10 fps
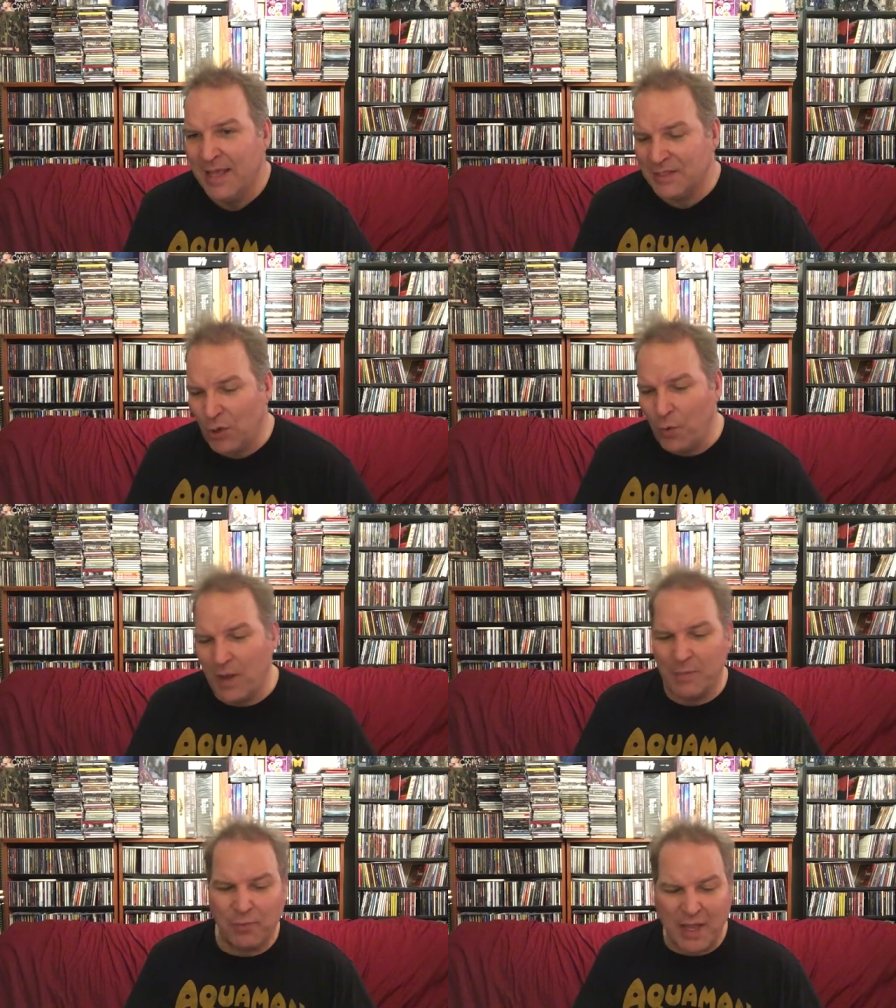So
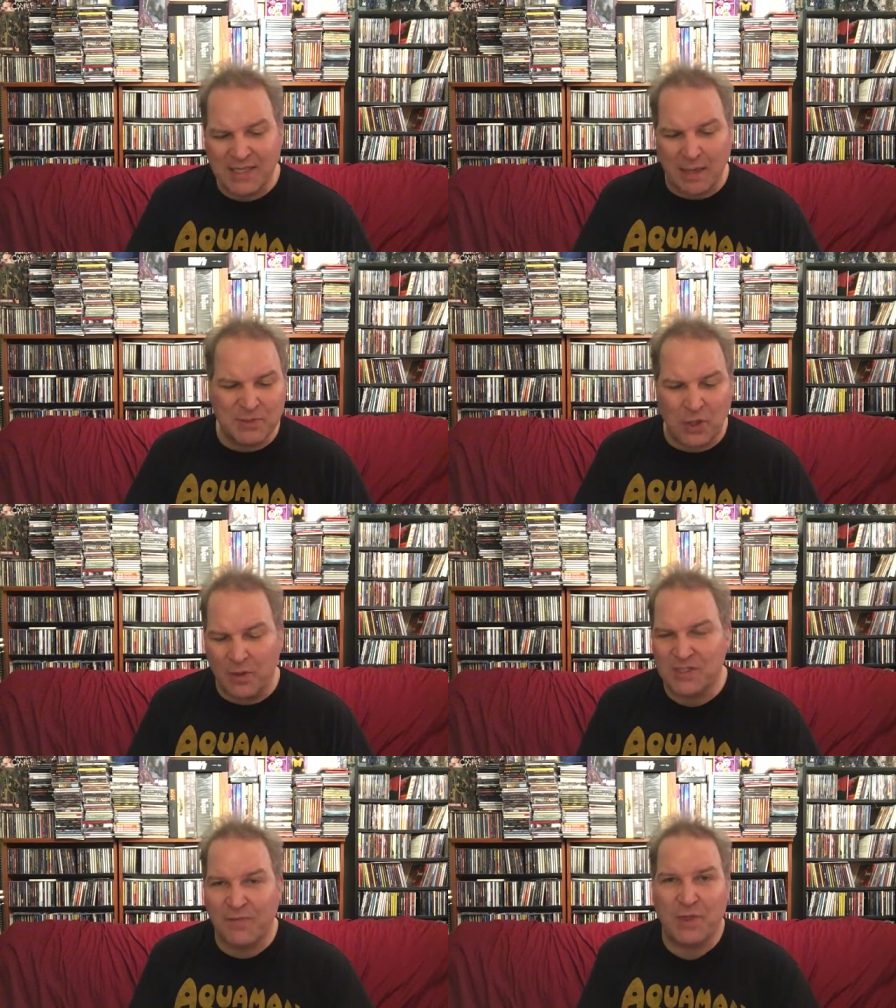he played some solo
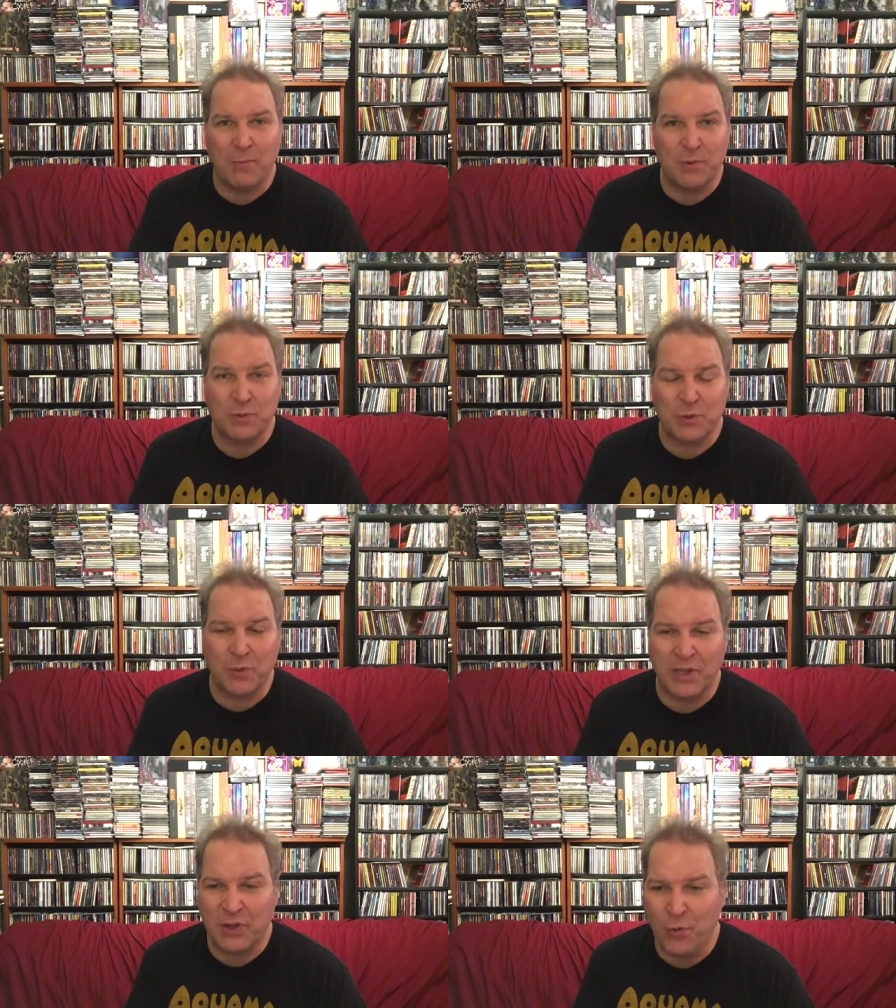stuff then, which was
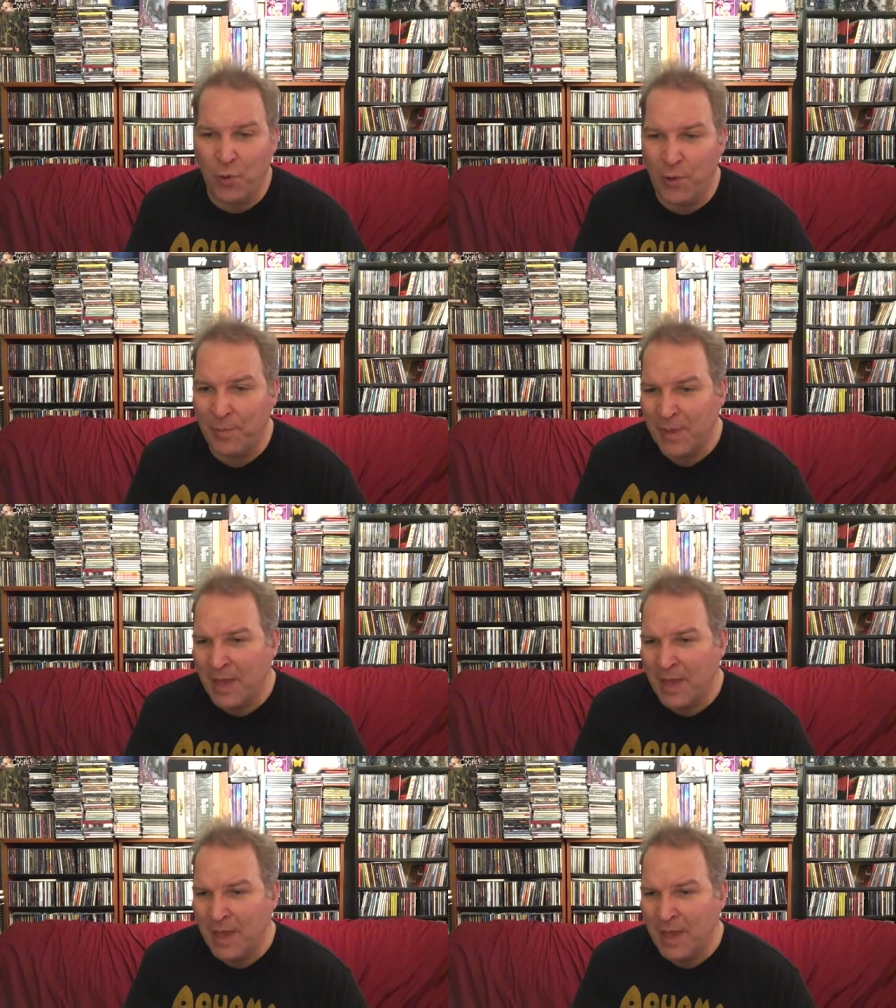really cool.